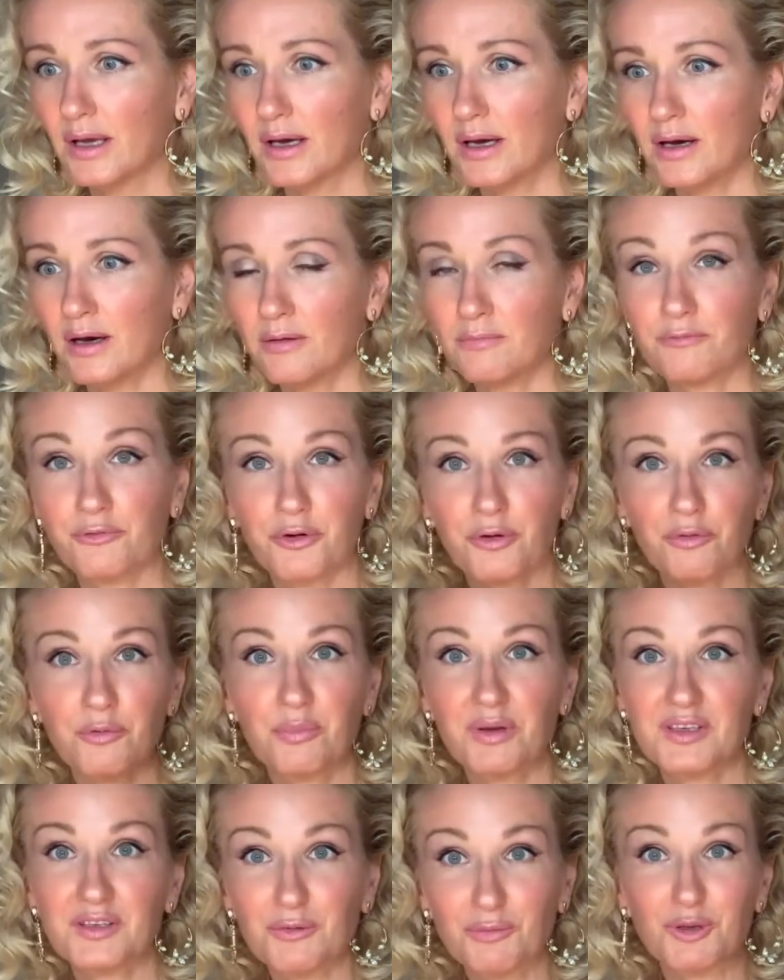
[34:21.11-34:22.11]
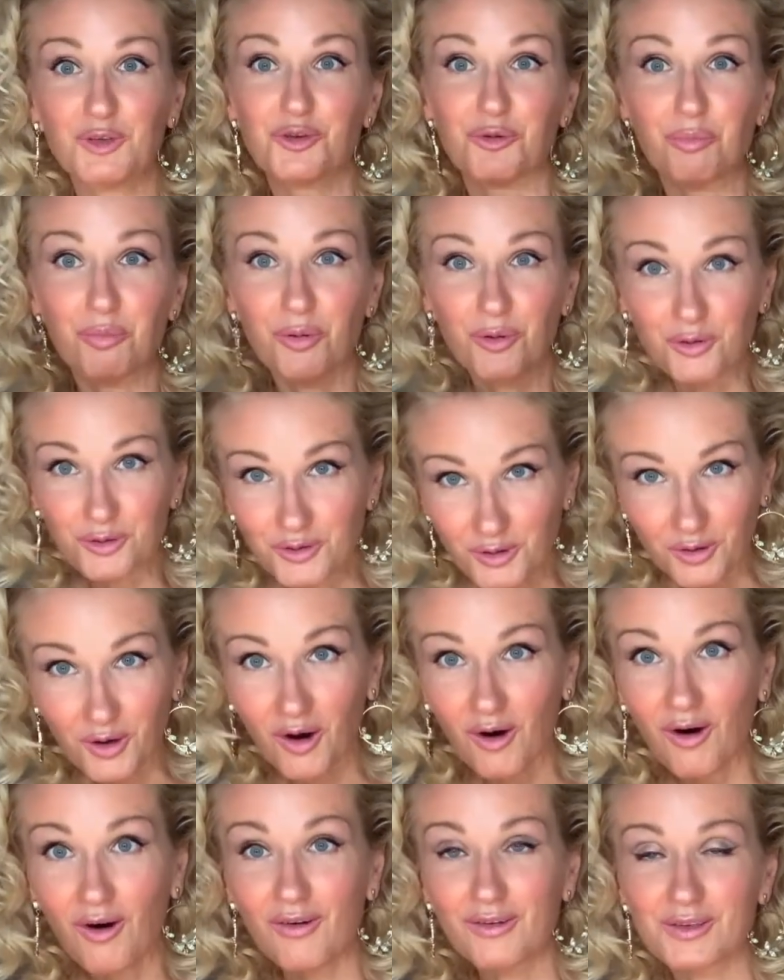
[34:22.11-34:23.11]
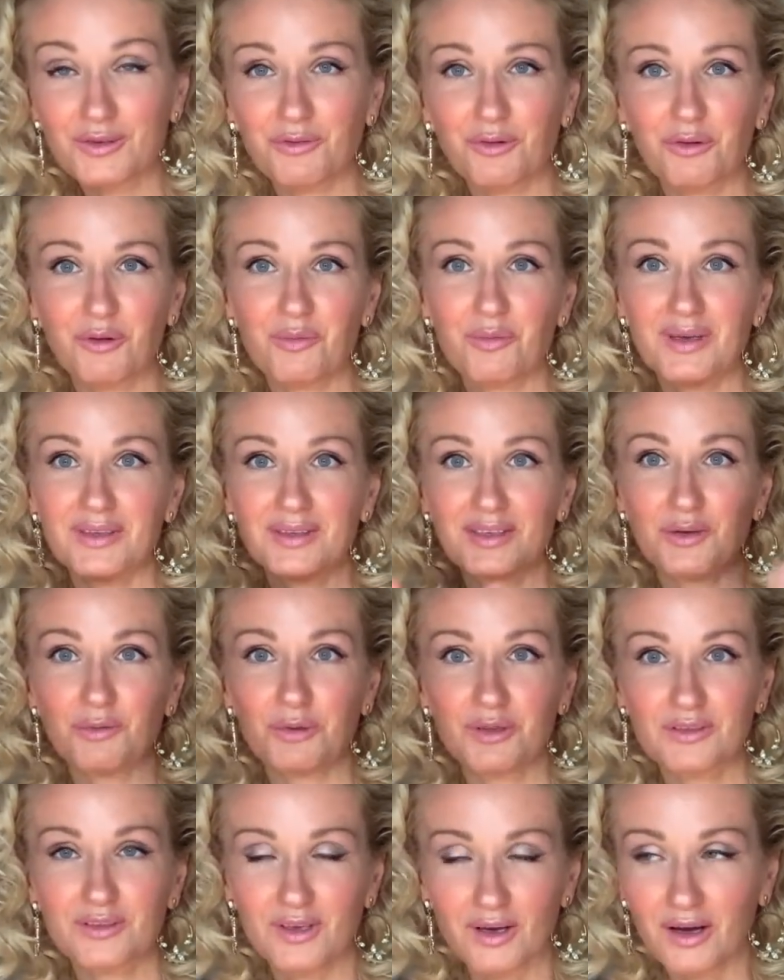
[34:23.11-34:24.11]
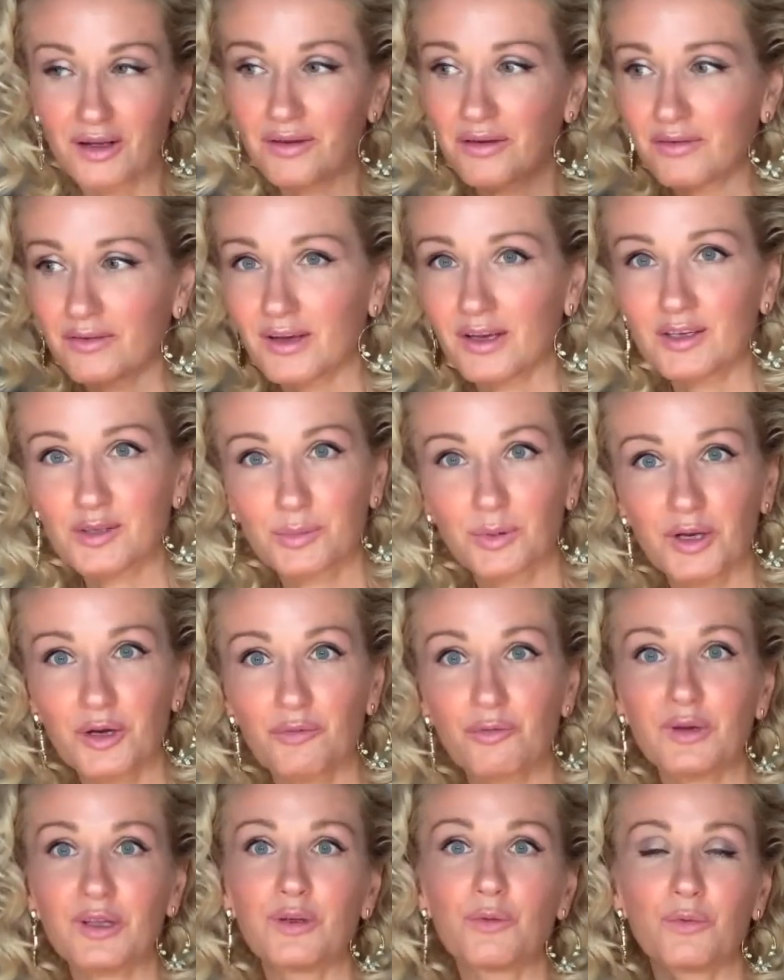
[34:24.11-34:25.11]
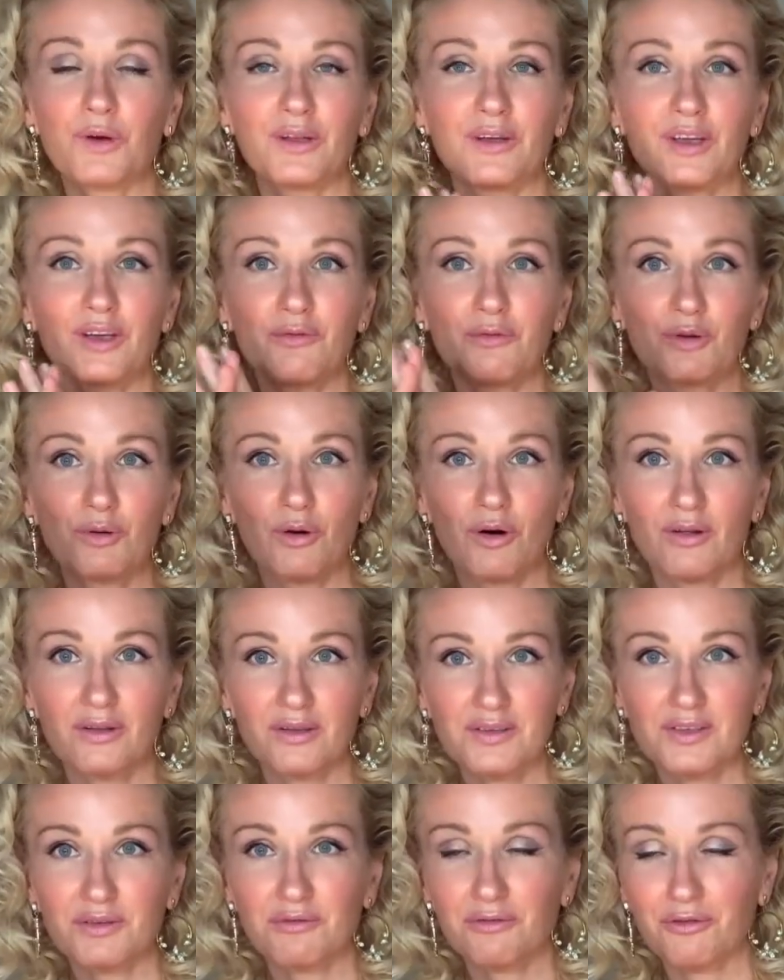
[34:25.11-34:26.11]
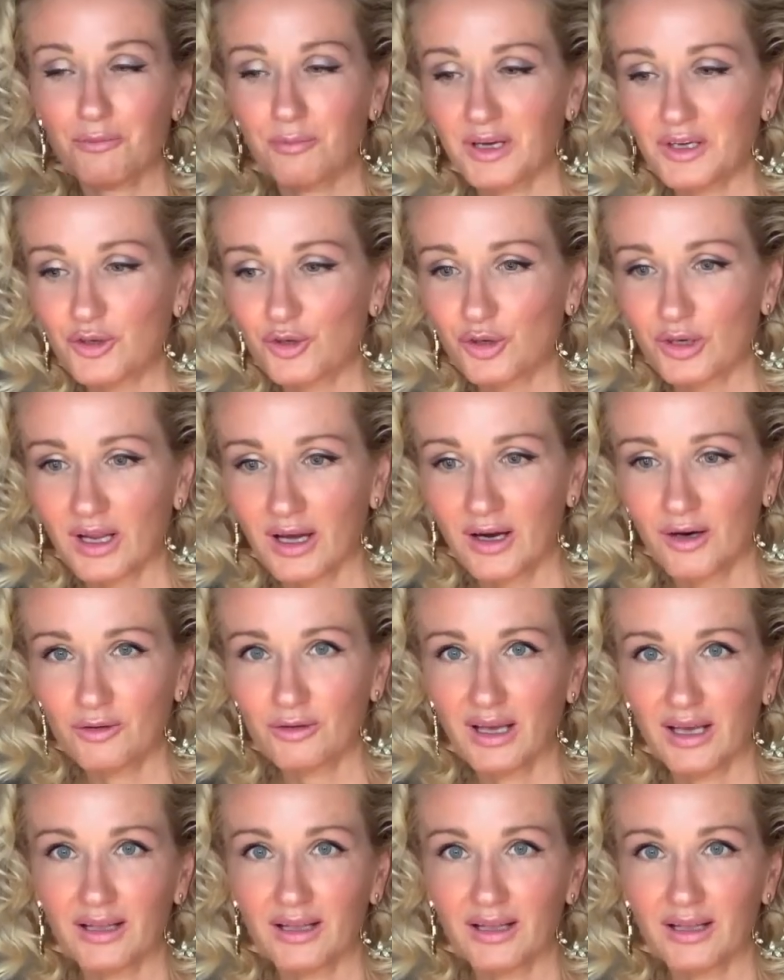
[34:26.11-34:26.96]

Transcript: I'm very busy with your protocols, very busy with other things, but I really want to give you all this information out.